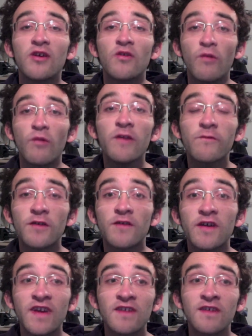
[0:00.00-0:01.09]
right in front of
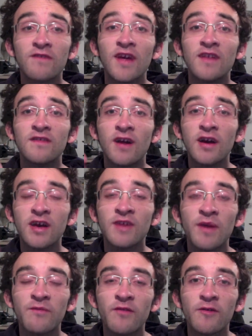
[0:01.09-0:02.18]
us as if they dug him
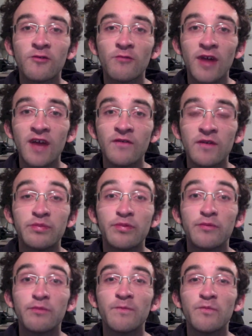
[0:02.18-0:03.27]
up from the grave and
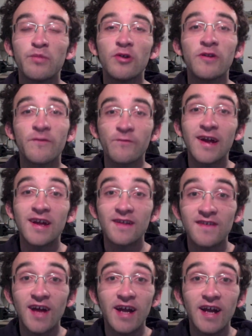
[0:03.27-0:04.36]
pulled a
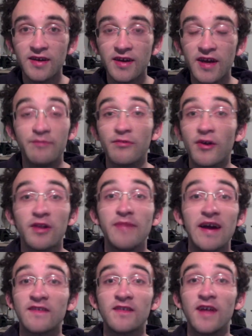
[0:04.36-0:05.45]
Frankenstein and brought him
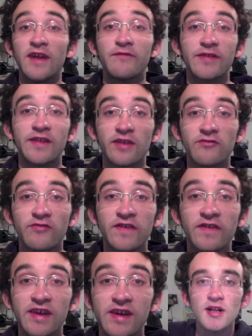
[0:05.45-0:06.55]
back to life with
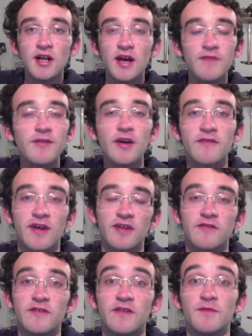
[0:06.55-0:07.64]
electricity. Every other
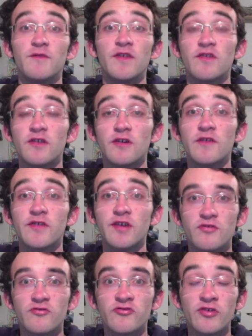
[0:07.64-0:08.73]
actor in the movie is good
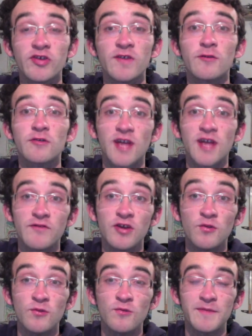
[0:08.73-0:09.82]
also. Joseph Gordon-Levitt,
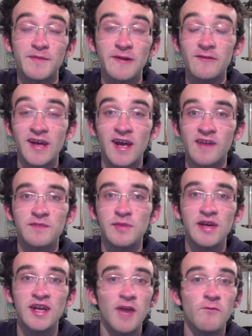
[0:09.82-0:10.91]
who apparently has to
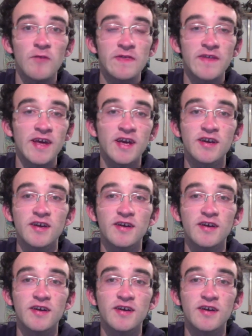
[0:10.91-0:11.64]
be in everything